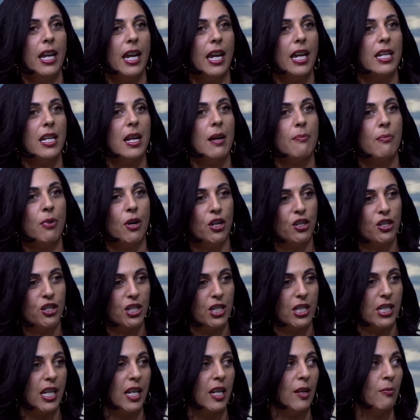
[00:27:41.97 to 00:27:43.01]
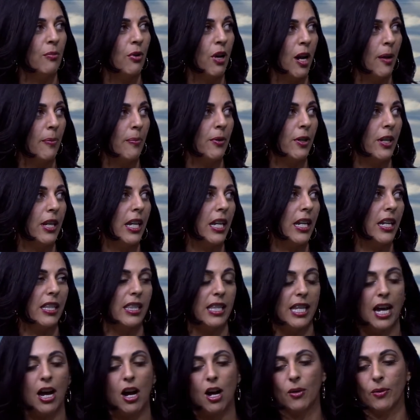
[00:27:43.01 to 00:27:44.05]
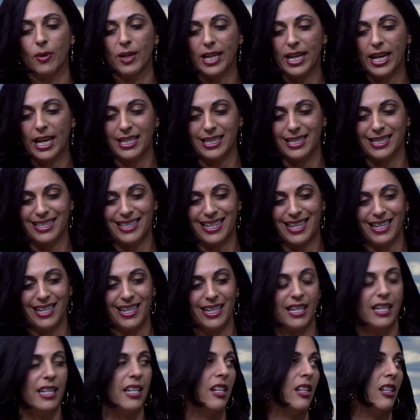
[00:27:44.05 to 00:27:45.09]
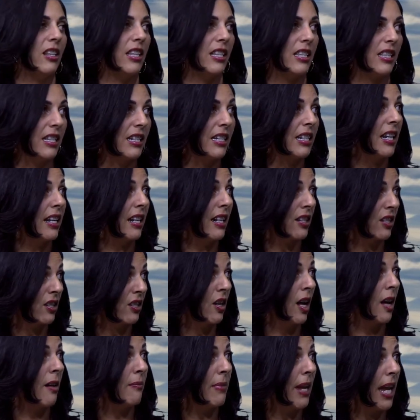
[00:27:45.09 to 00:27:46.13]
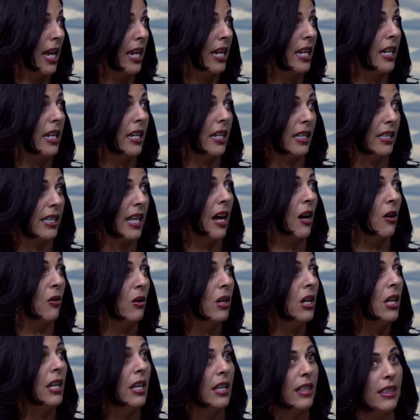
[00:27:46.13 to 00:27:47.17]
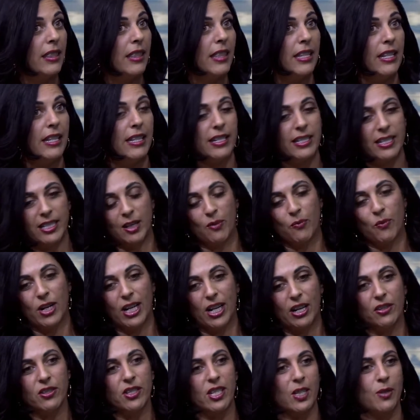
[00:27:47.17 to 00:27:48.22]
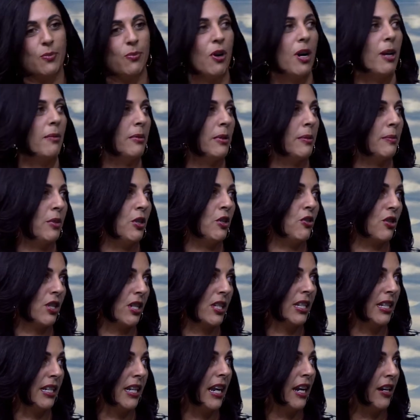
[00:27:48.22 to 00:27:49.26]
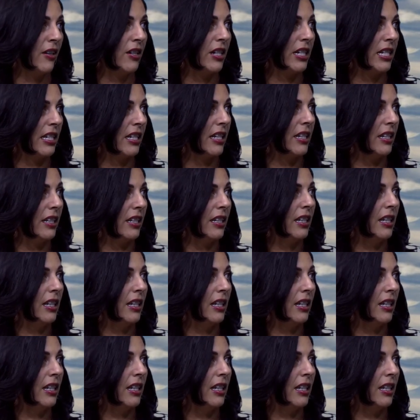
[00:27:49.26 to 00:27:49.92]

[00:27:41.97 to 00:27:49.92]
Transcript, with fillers: end up purchasing a property that already has a tenant in it that the tenant's not right, paying, and right. now someone else's problem you just inherited.